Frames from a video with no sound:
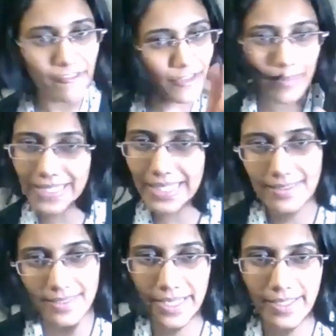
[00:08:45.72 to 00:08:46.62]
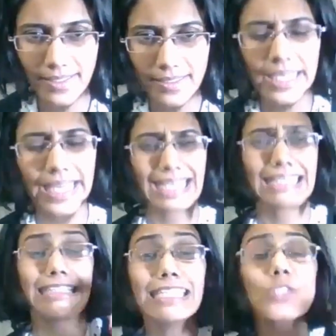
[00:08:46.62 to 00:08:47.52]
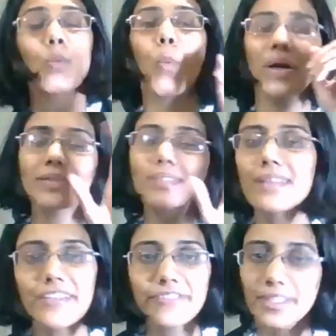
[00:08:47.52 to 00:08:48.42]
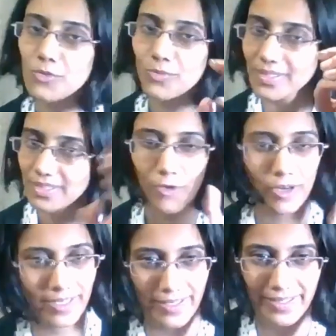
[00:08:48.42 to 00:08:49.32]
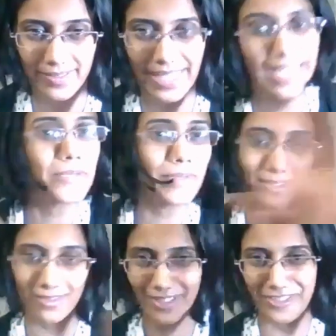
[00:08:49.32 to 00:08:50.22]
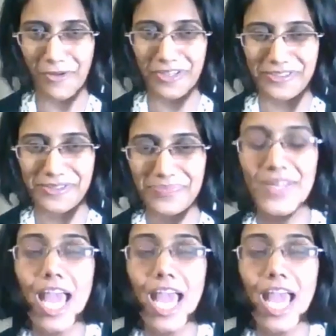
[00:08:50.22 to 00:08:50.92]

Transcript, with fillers: Everybody gets a headache. At least once in a lifetime, you must have got a headache. Anybody in the audience.